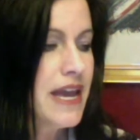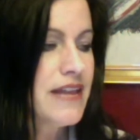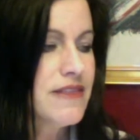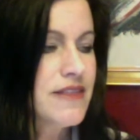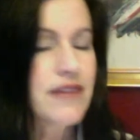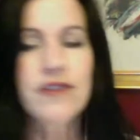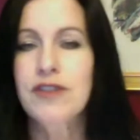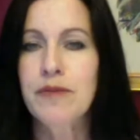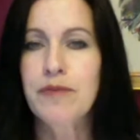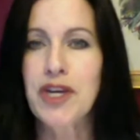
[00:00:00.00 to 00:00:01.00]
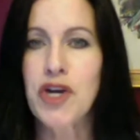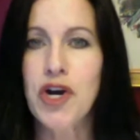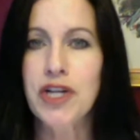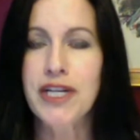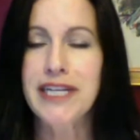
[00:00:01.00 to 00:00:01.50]
And then there's something
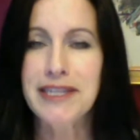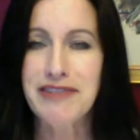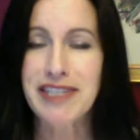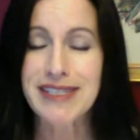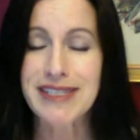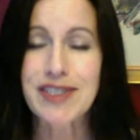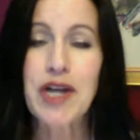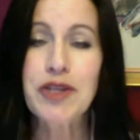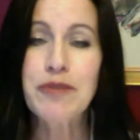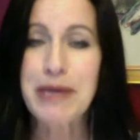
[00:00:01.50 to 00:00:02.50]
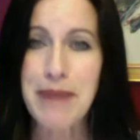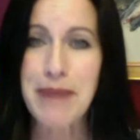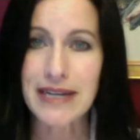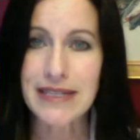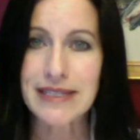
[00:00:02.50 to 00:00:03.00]
called, I love this, it's called the
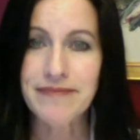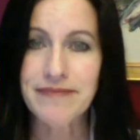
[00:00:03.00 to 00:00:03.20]
B-Box.